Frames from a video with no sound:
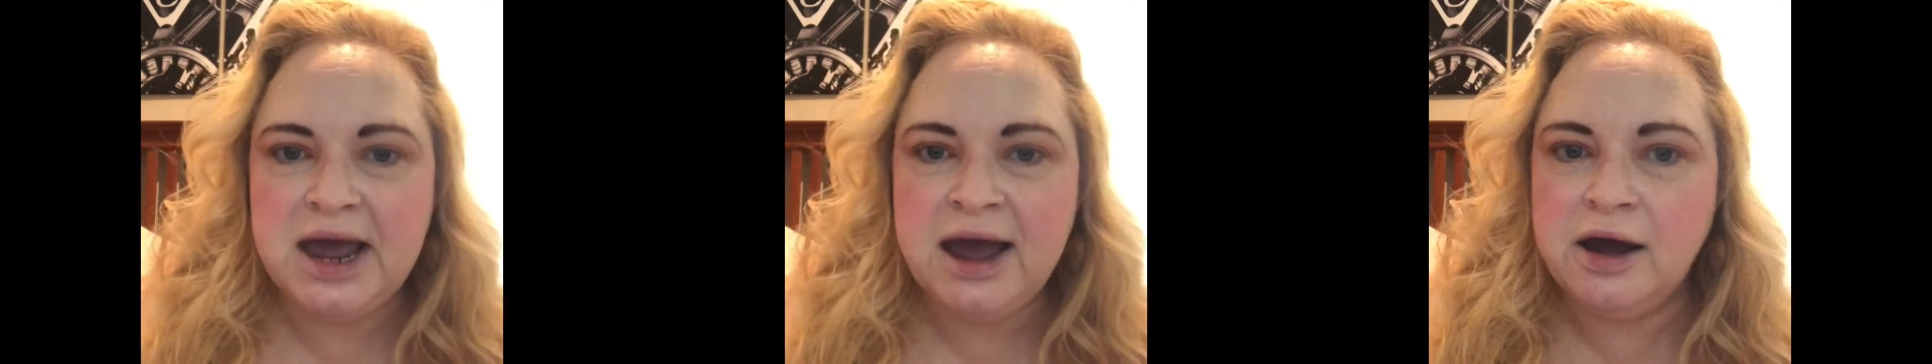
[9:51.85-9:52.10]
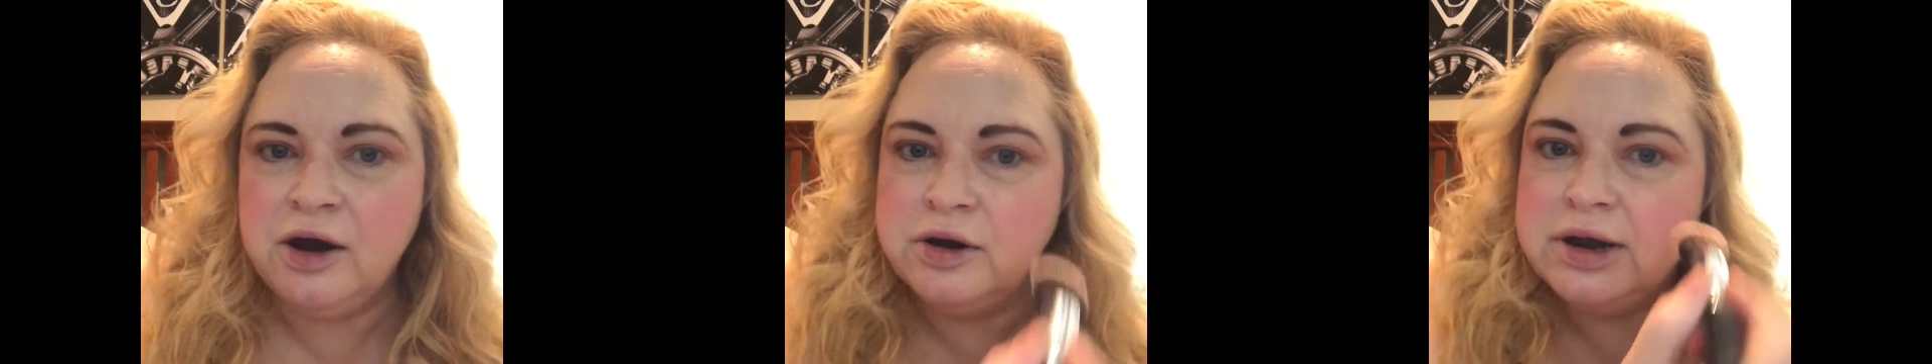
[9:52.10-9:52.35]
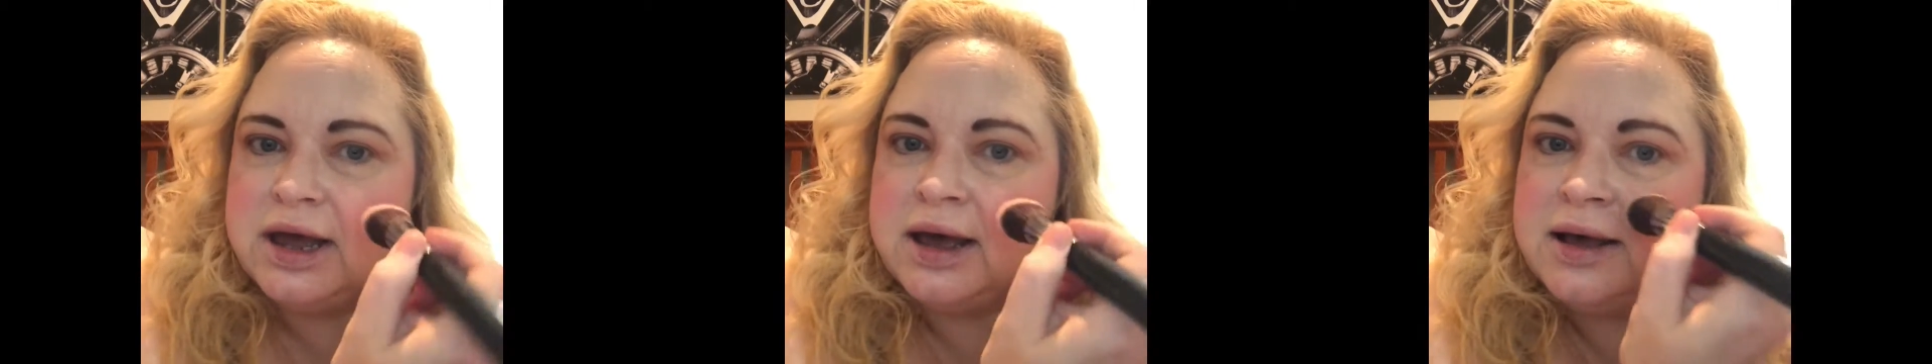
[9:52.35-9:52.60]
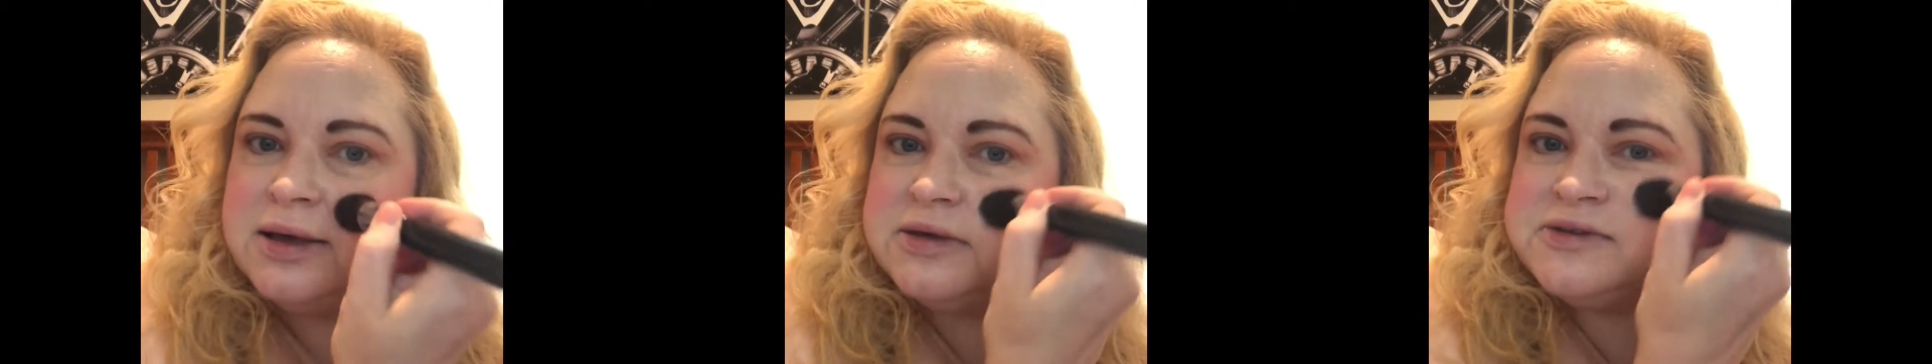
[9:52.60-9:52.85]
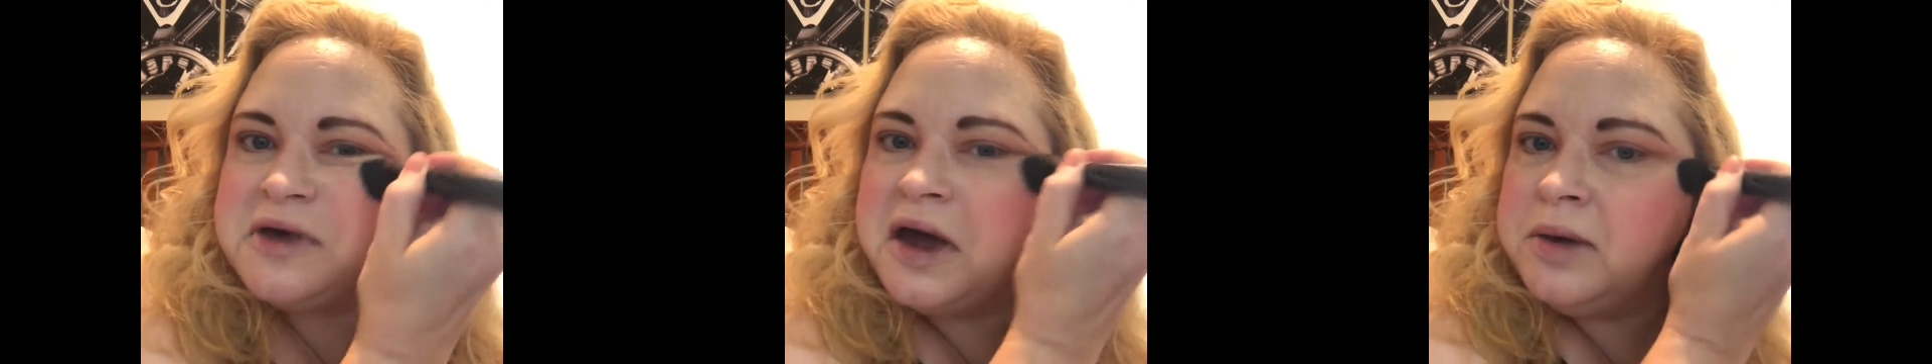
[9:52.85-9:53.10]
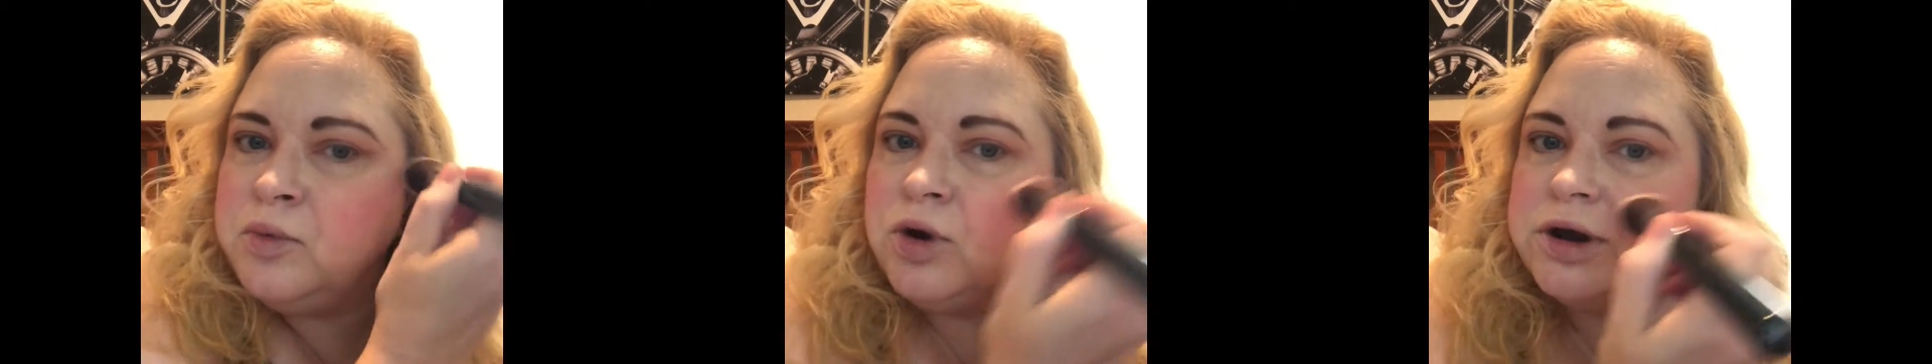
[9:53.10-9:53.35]
out as
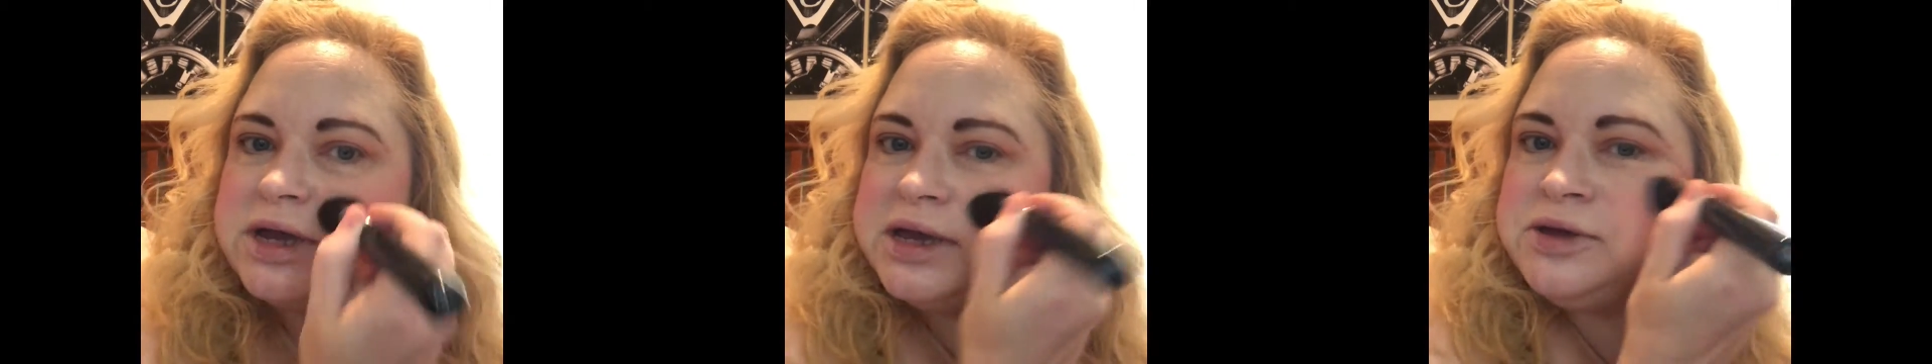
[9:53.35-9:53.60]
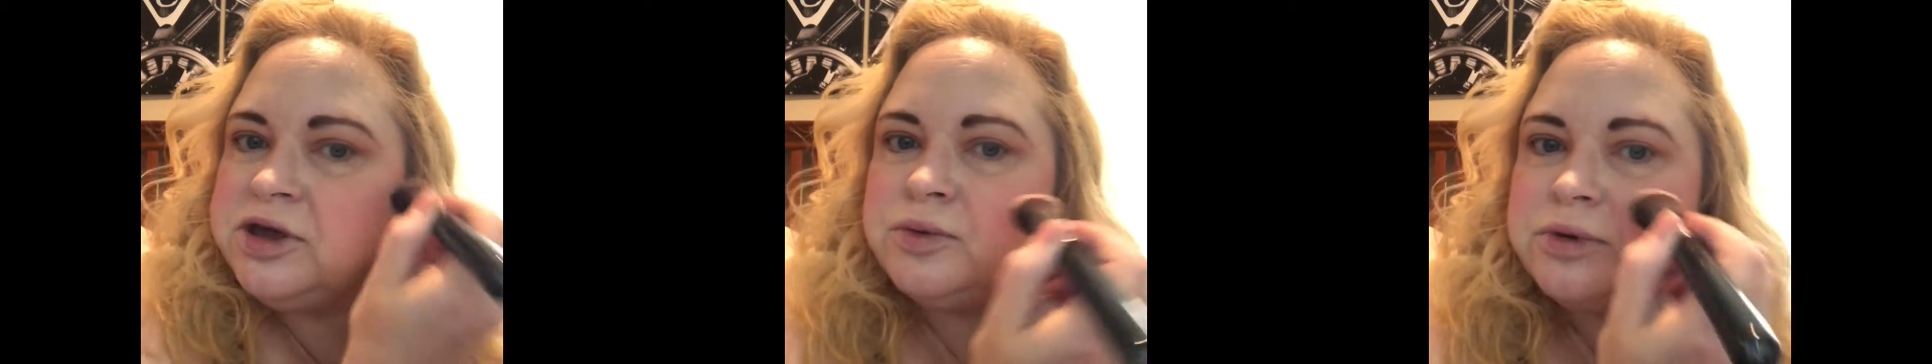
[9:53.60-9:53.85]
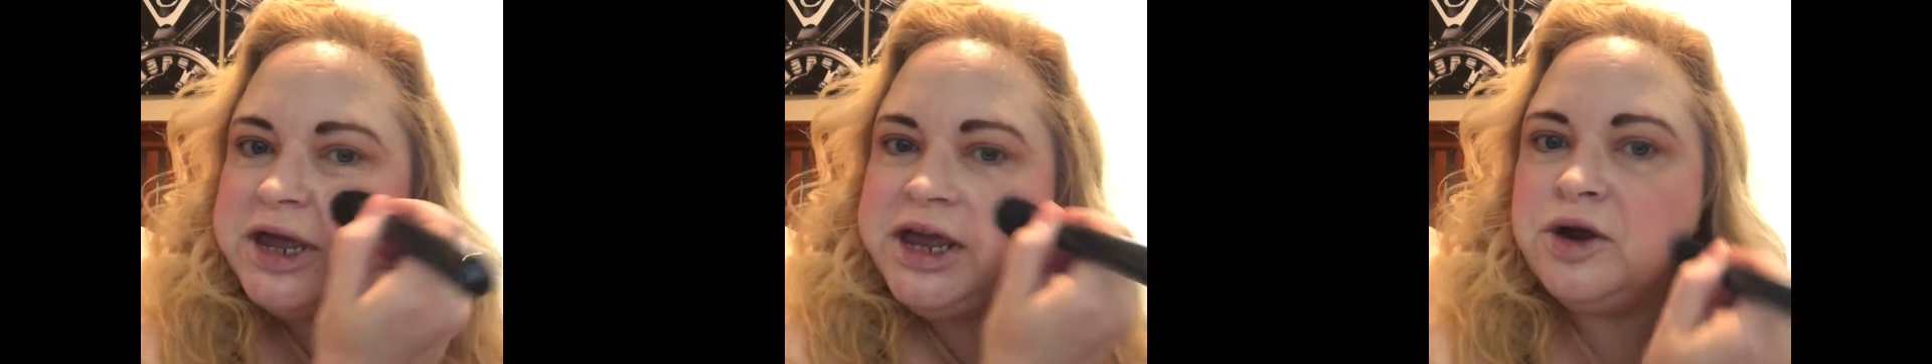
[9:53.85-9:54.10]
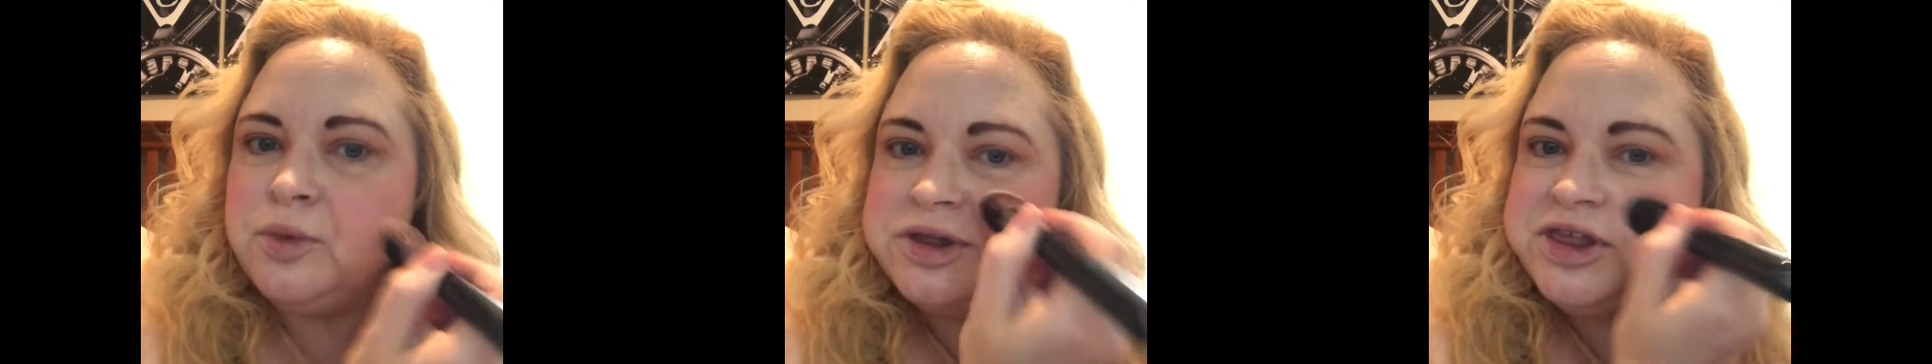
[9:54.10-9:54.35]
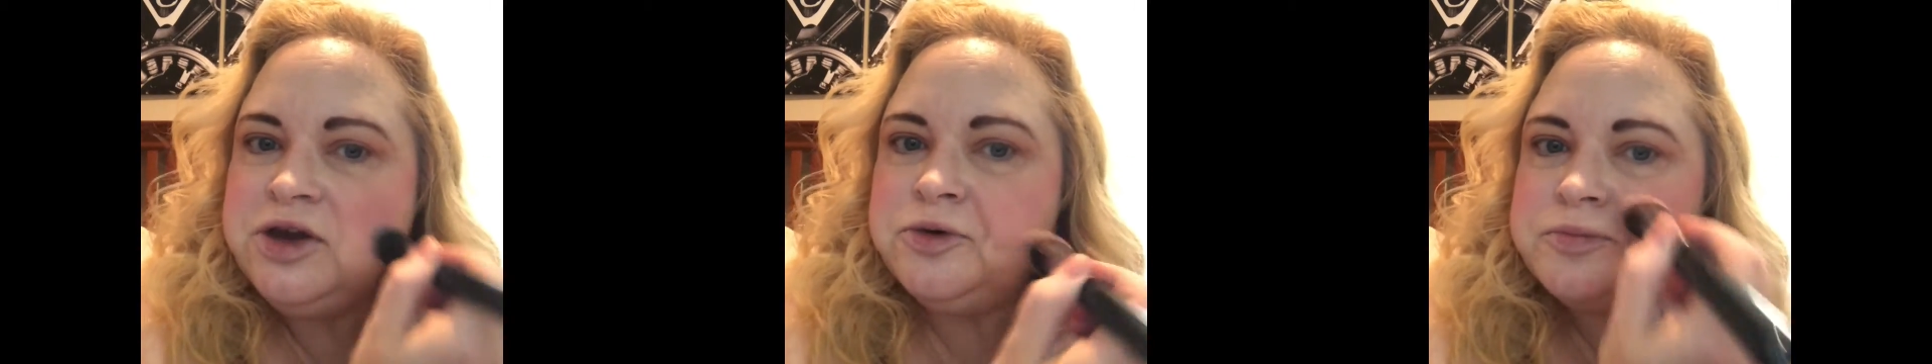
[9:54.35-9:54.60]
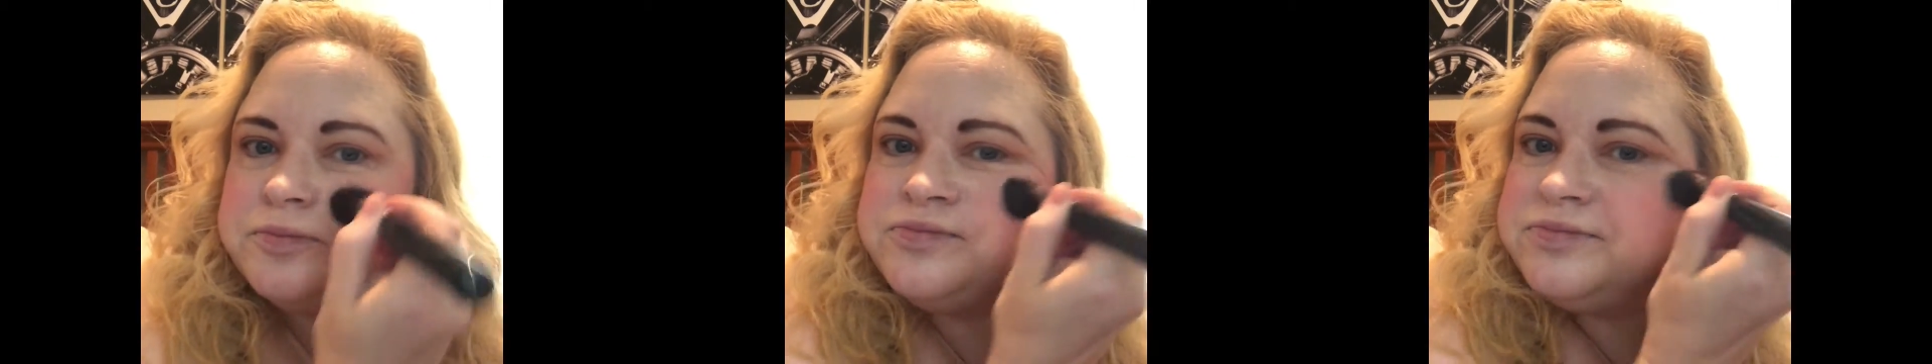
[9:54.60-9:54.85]
I'm working here with you.